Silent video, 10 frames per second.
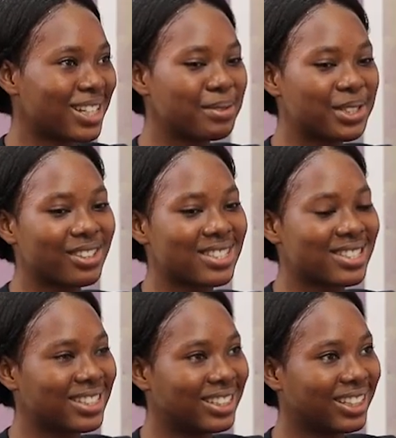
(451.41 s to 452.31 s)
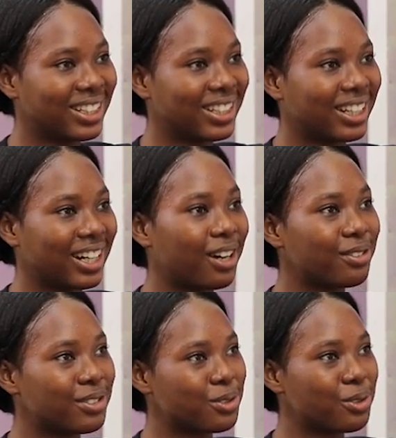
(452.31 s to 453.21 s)
Let me just see
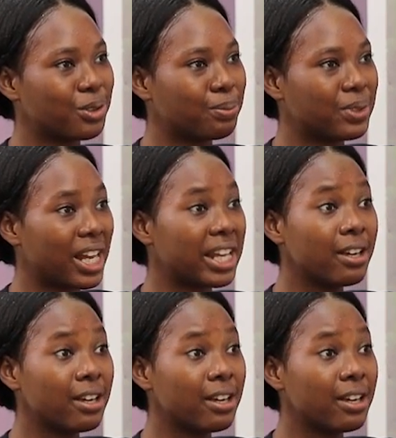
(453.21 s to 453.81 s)
how it's going to be like.